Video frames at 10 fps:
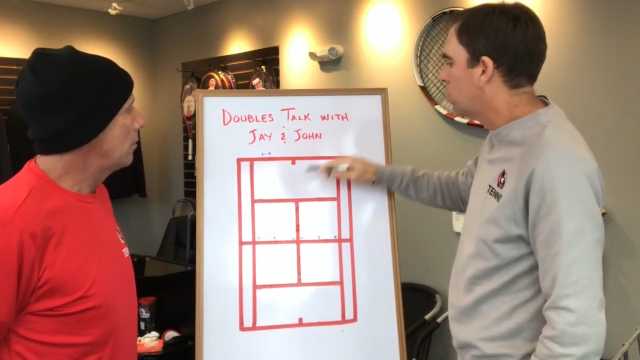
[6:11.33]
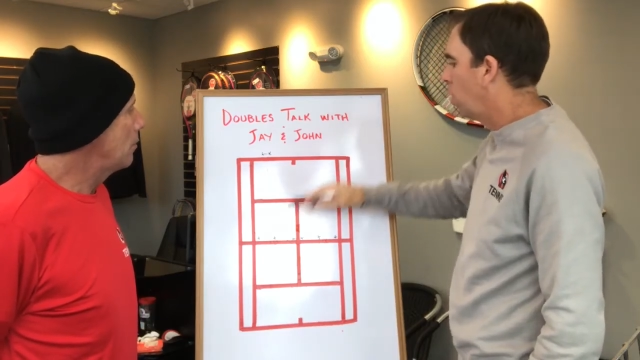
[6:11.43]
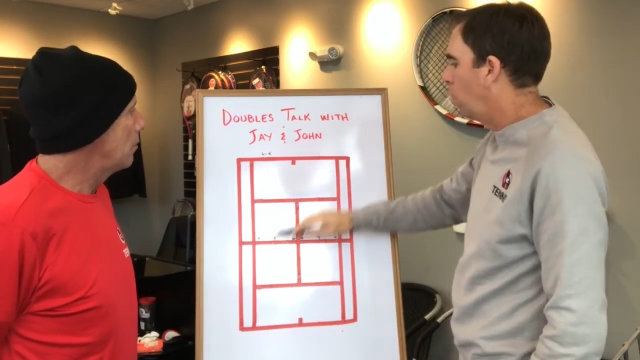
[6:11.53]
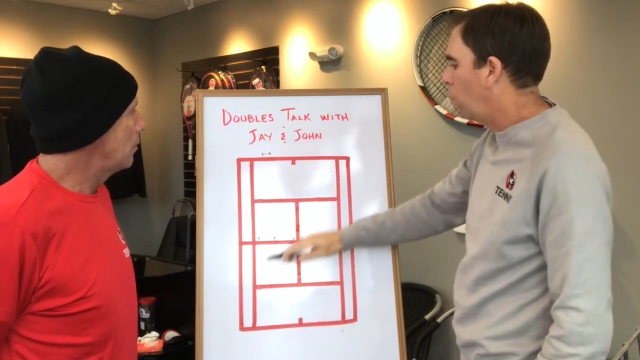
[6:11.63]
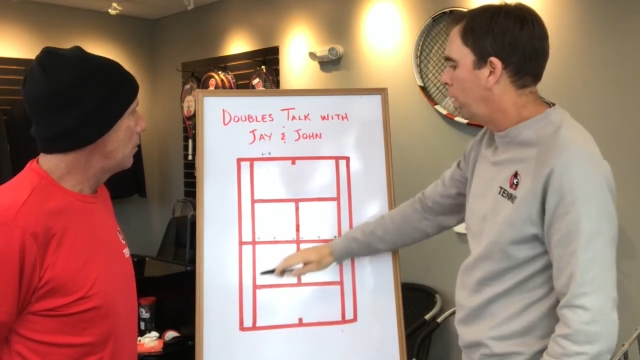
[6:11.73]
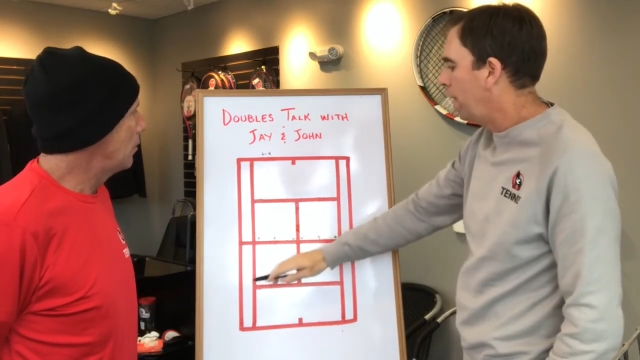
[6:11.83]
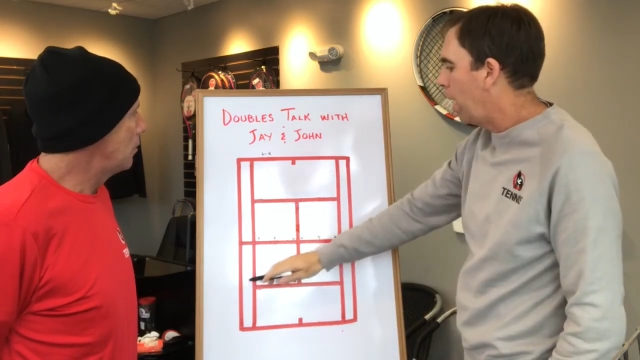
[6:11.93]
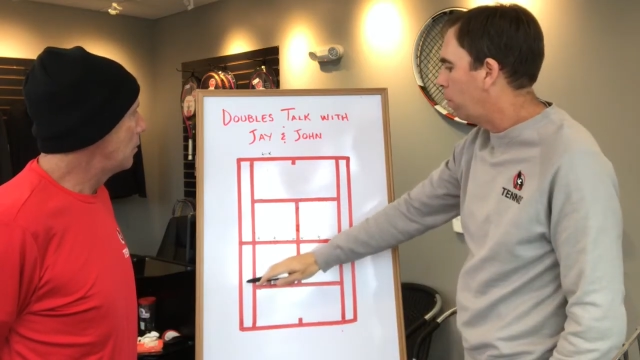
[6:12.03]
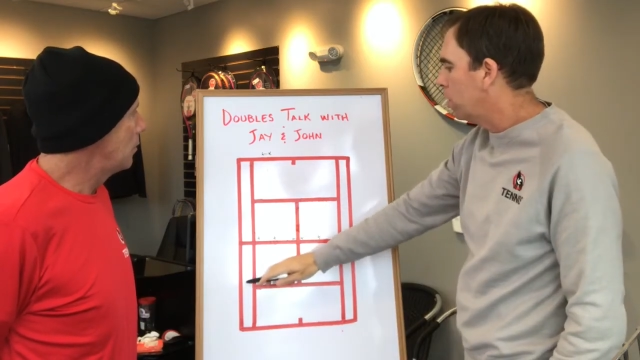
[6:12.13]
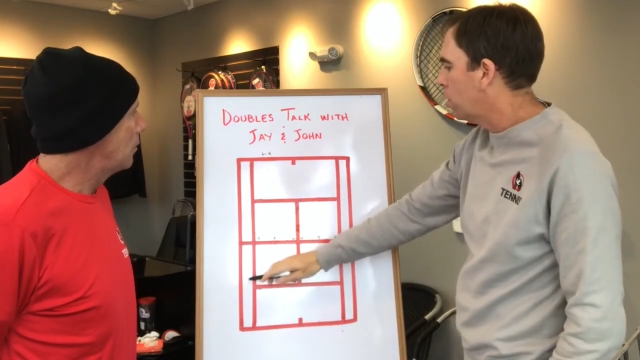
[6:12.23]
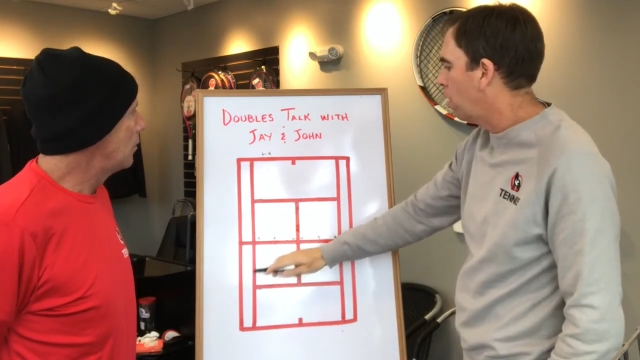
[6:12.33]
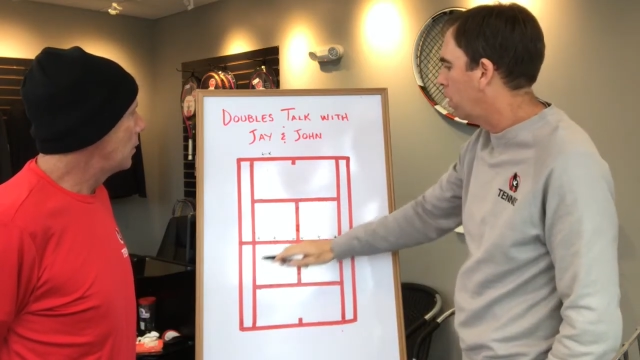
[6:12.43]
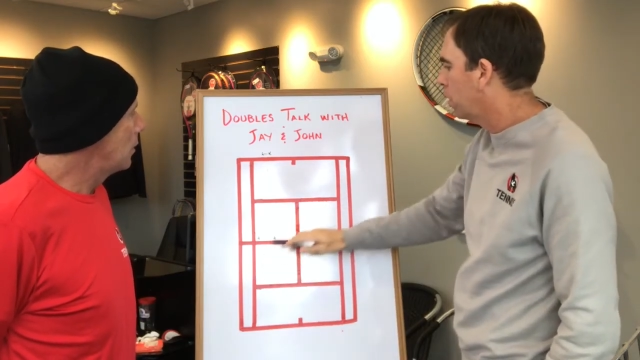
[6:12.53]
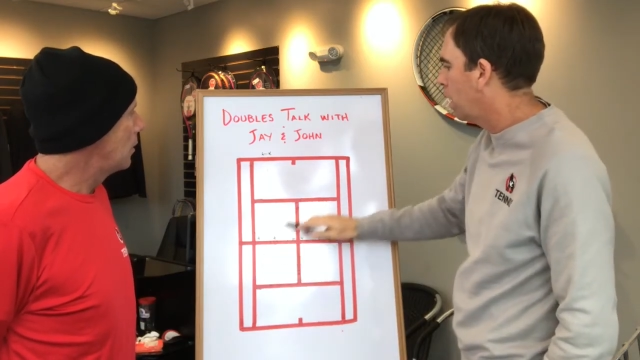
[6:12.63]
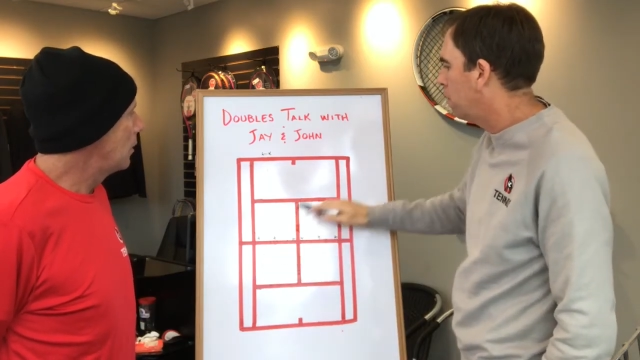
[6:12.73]
so when that
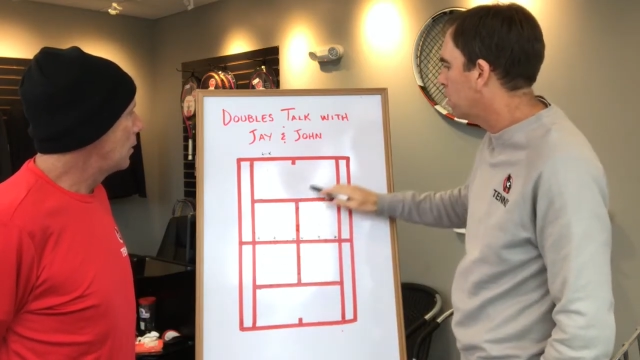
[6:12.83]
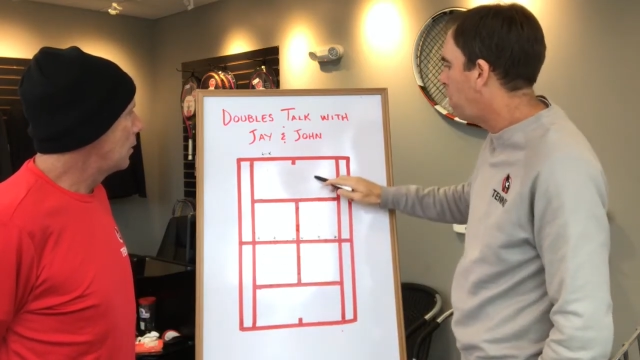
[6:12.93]
return comes